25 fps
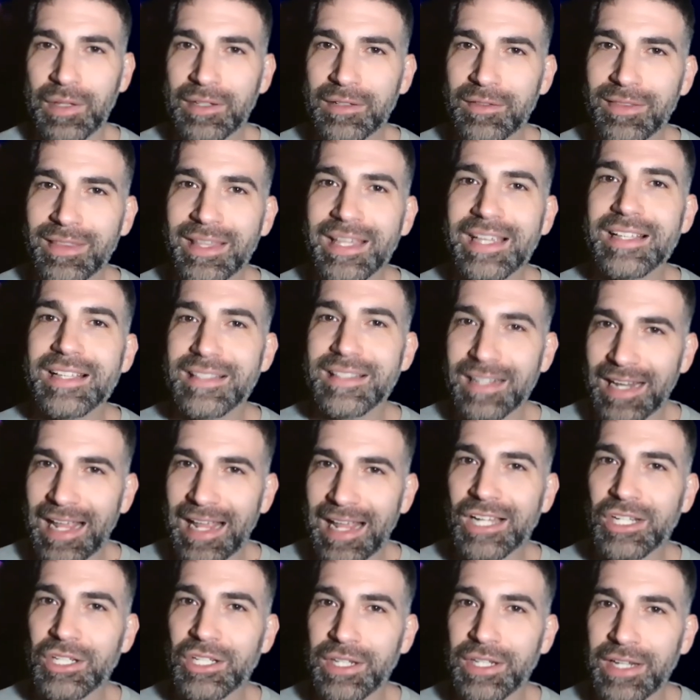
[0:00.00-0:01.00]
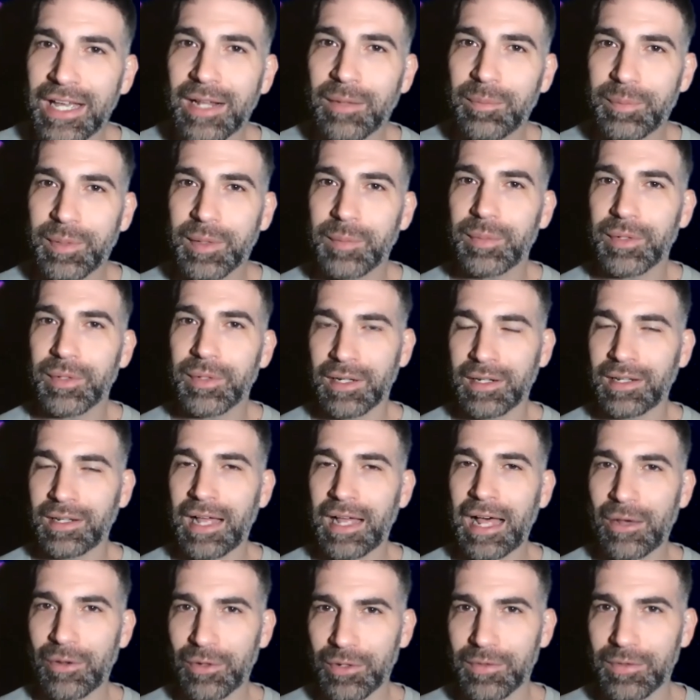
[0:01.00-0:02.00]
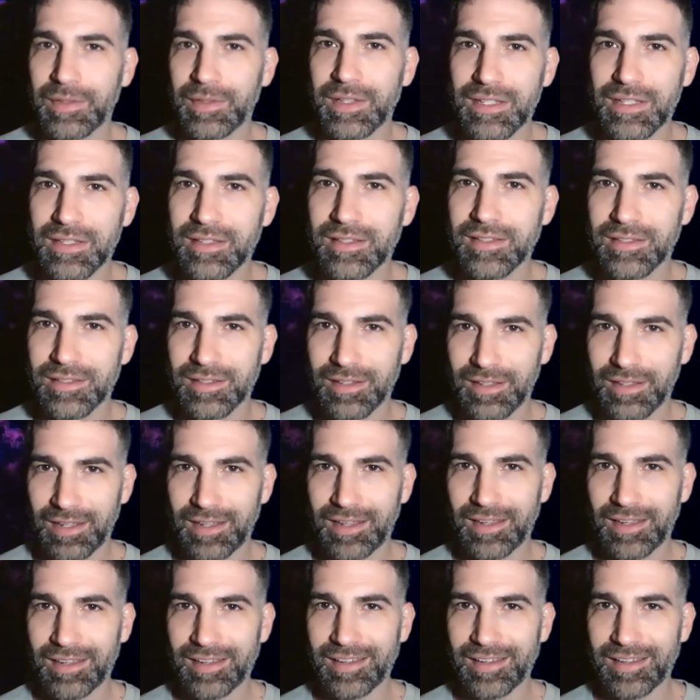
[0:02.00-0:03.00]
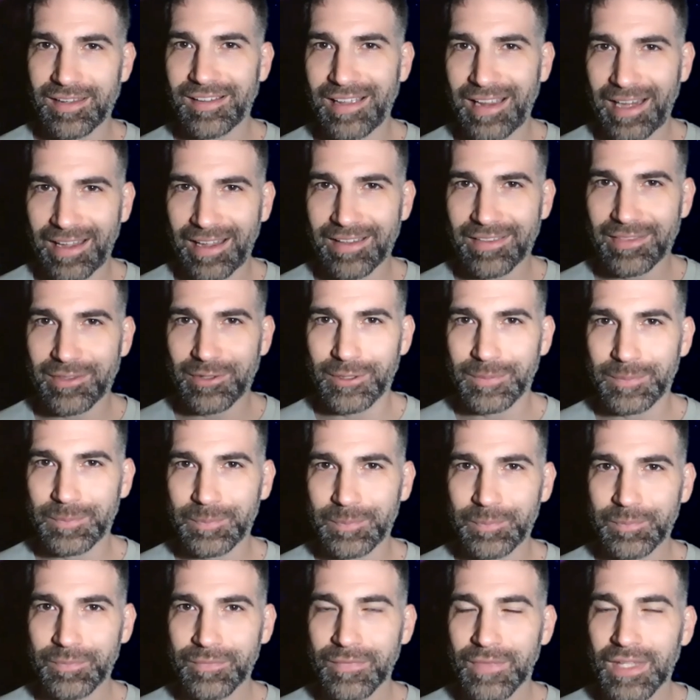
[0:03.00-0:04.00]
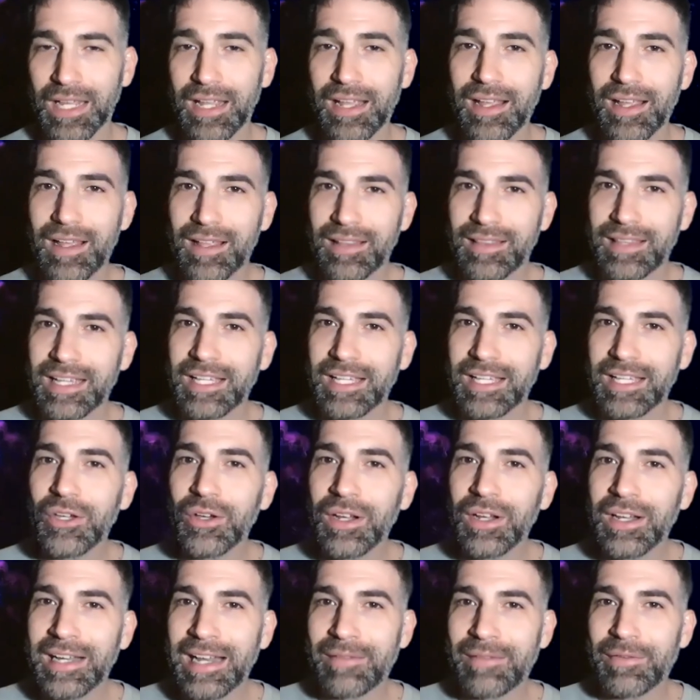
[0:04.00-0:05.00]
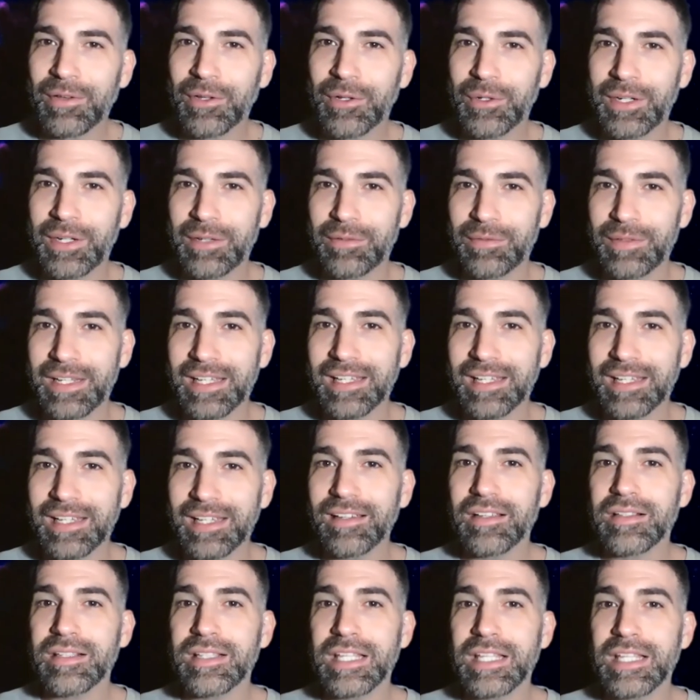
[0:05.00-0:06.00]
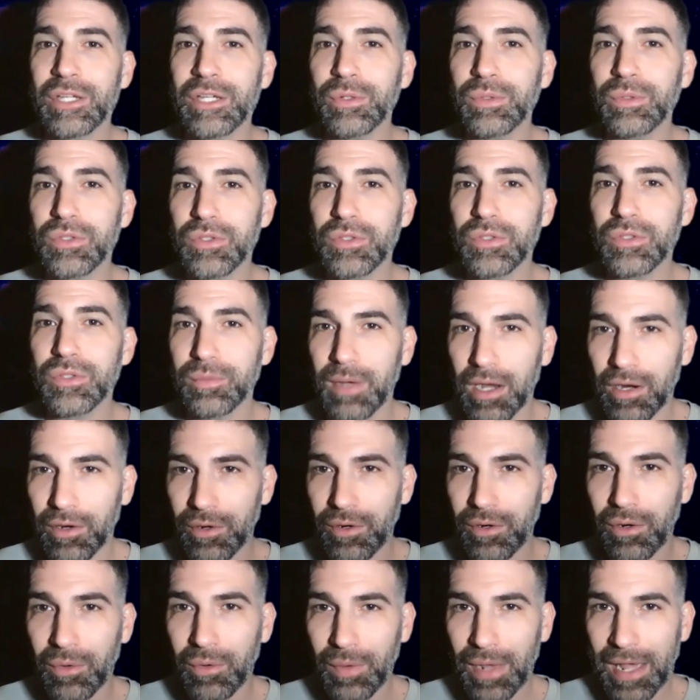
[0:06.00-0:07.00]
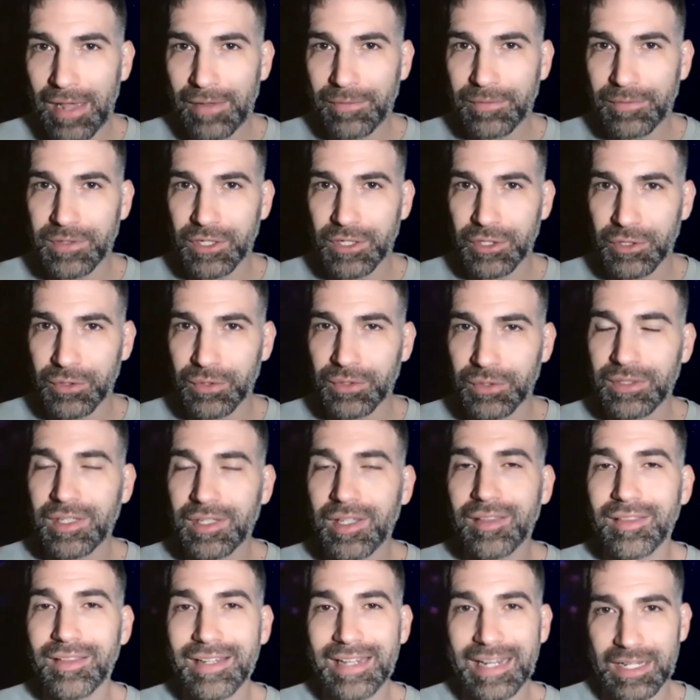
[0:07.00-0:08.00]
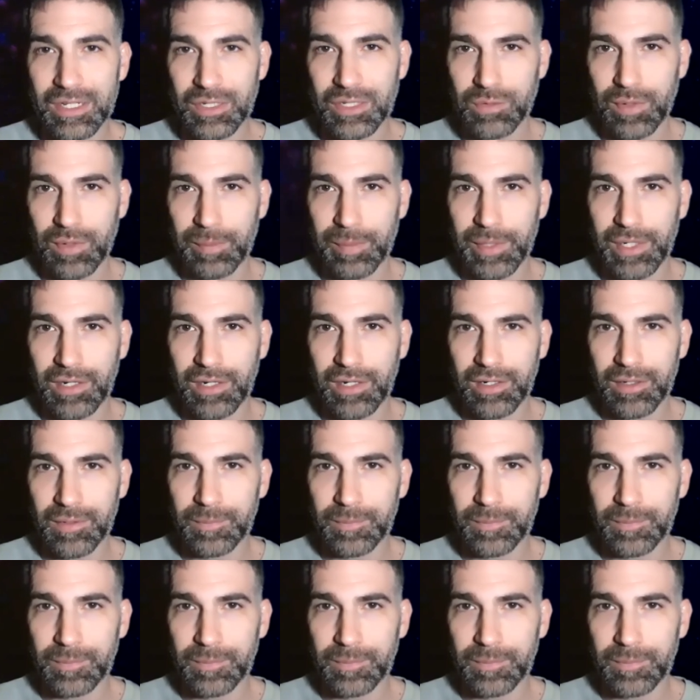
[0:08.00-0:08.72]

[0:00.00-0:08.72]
things that actually help people out of this hackathon. Thank you all and have a good evening. See you tomorrow afternoon in the next webinar.